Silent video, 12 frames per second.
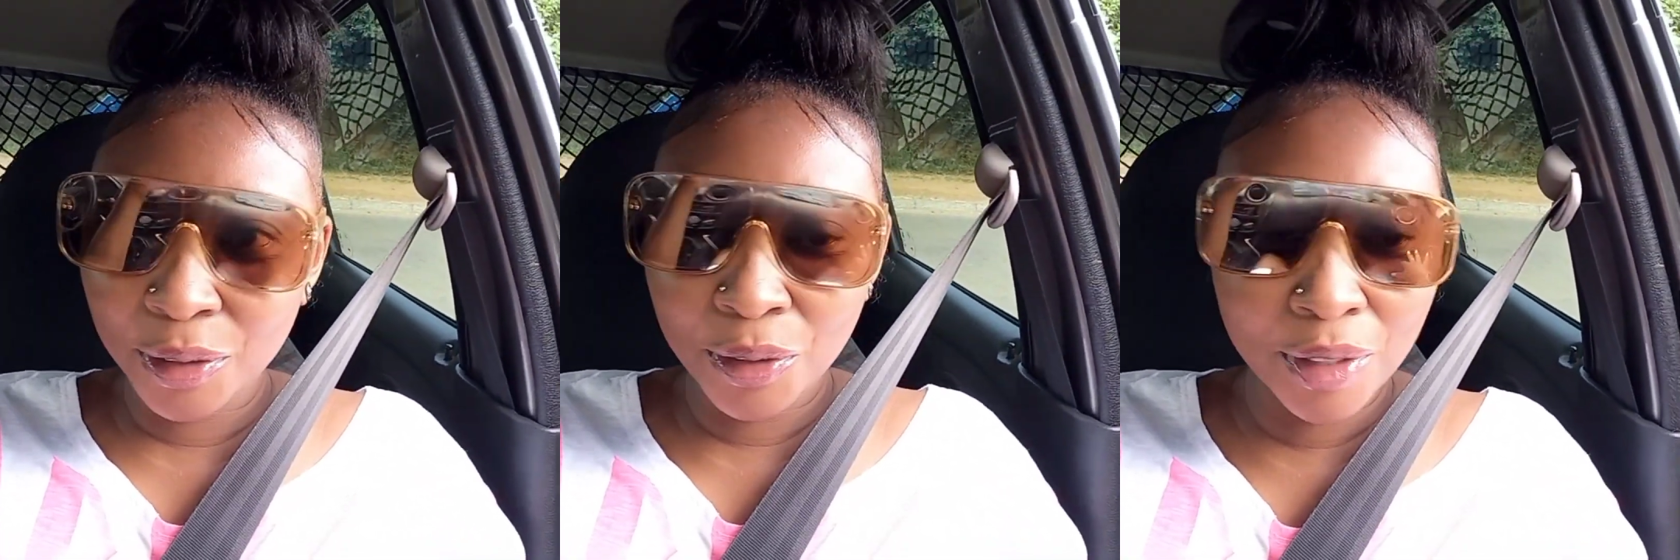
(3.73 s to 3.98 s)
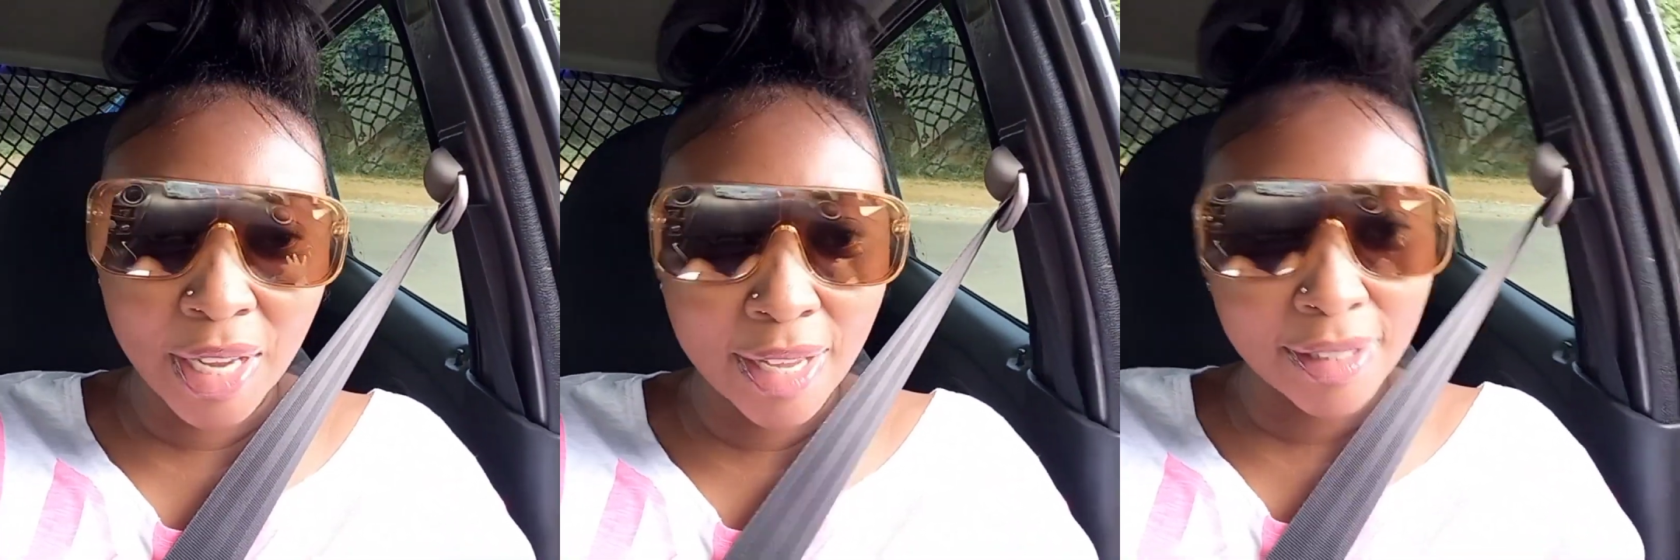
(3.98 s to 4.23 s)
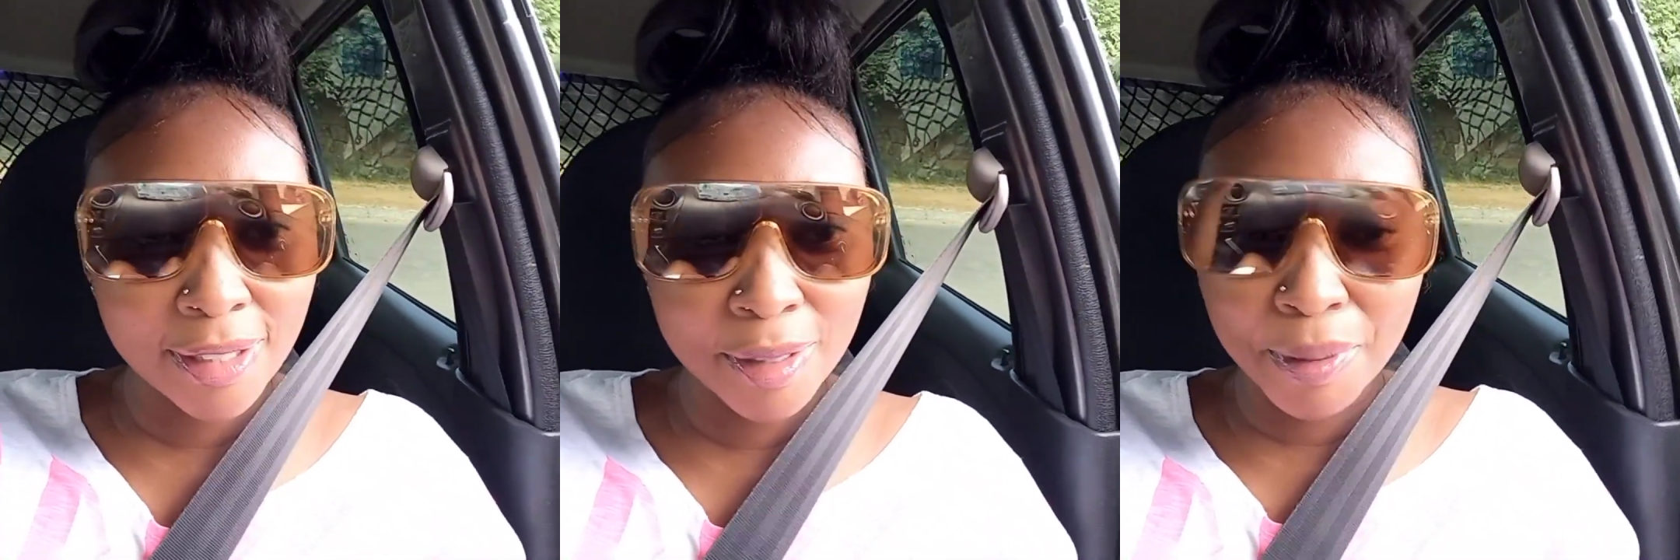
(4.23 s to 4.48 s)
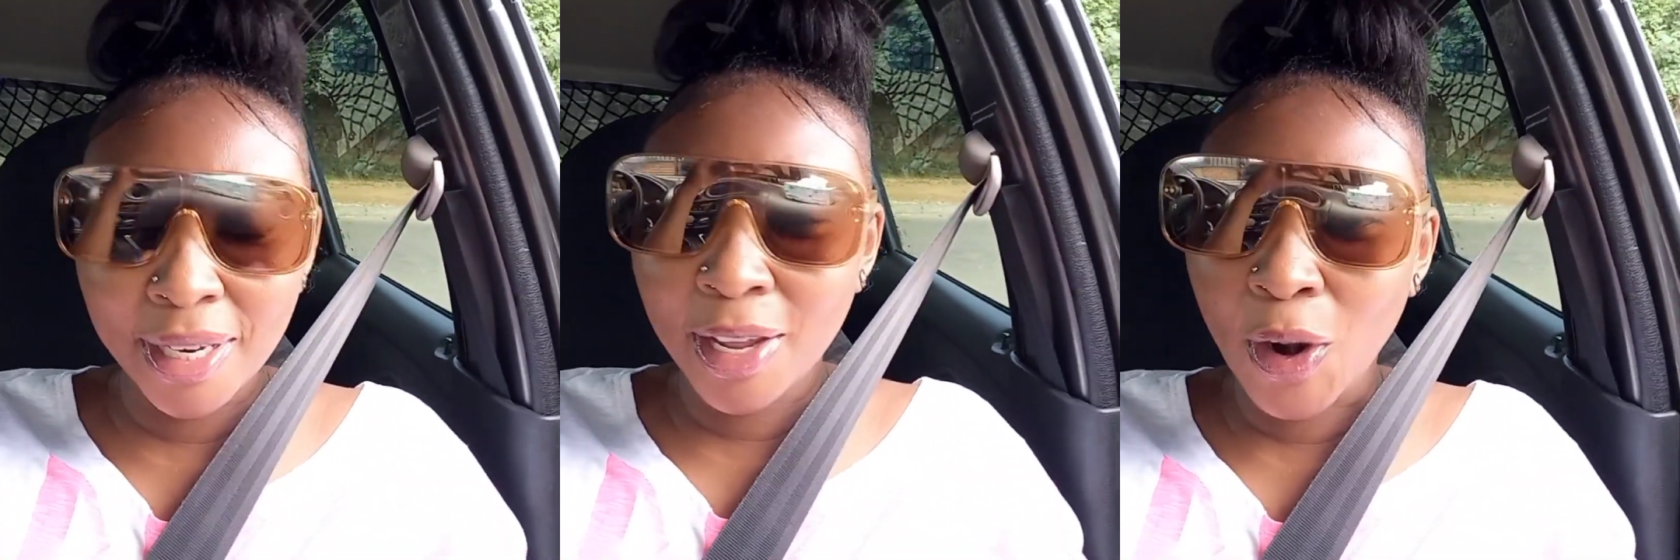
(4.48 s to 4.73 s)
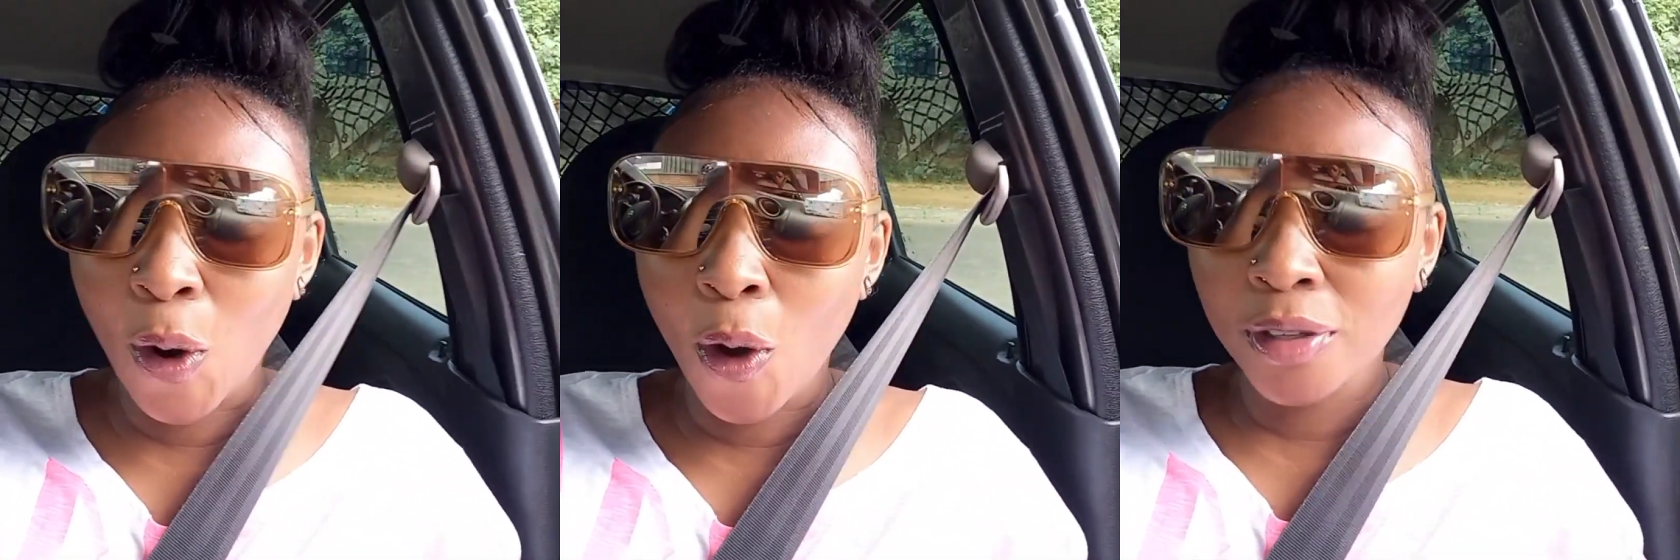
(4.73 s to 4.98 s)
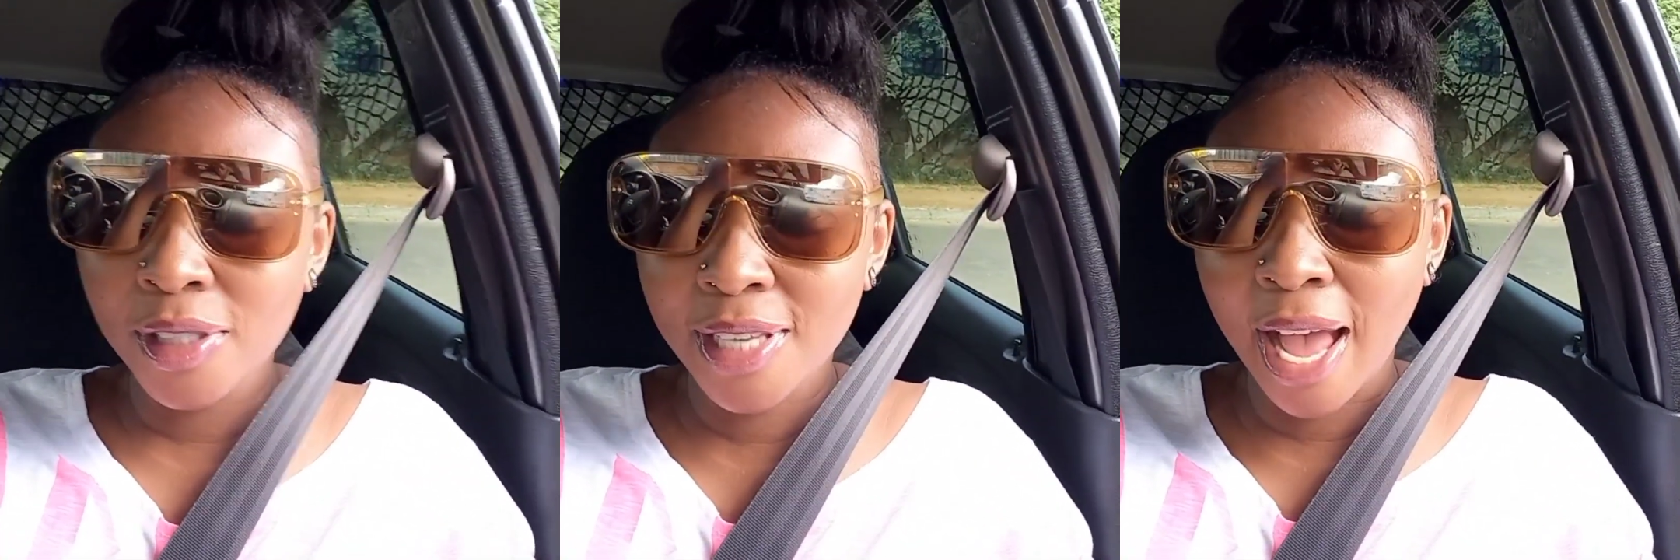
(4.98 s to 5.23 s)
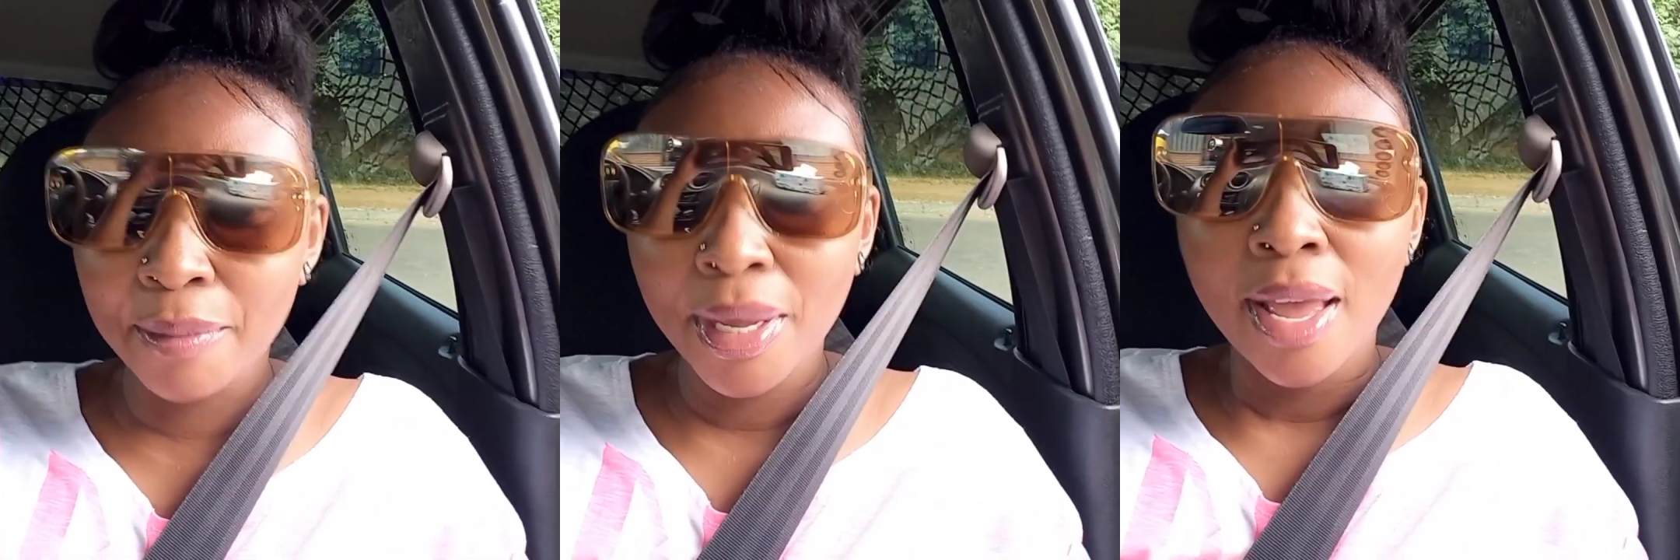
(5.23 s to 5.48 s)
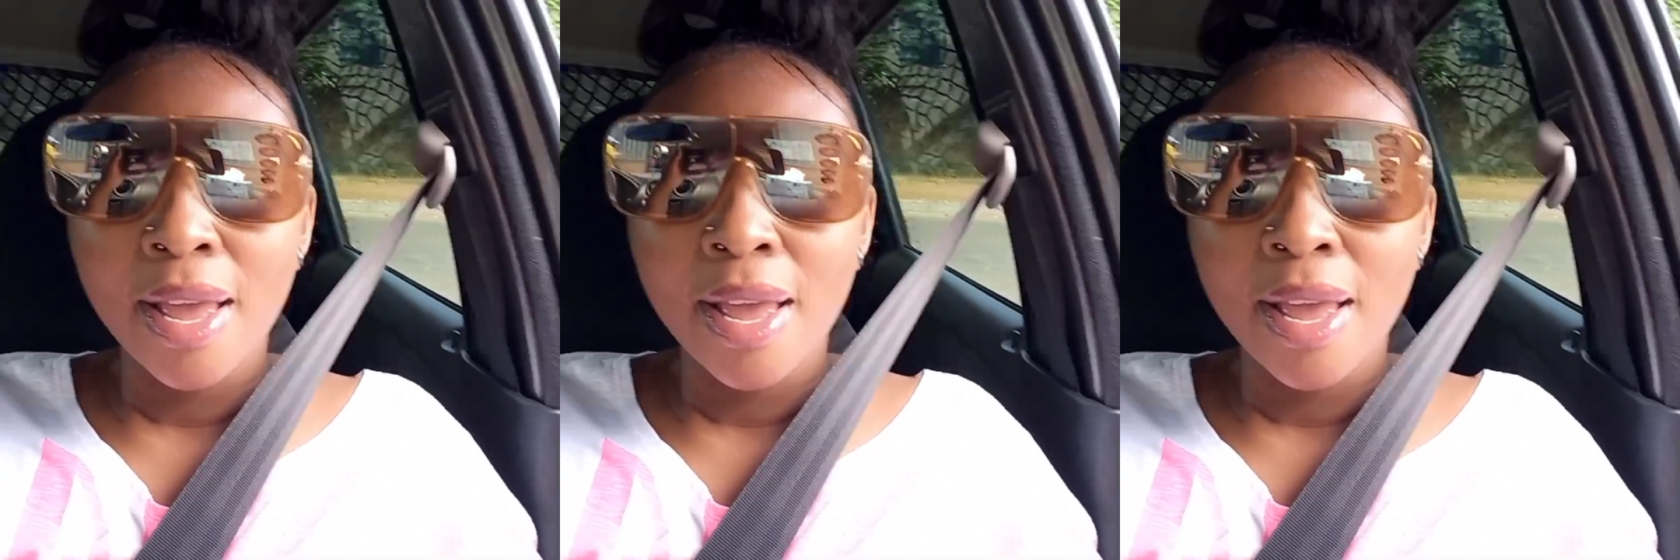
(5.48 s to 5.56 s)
Yo guys, it's been a long time.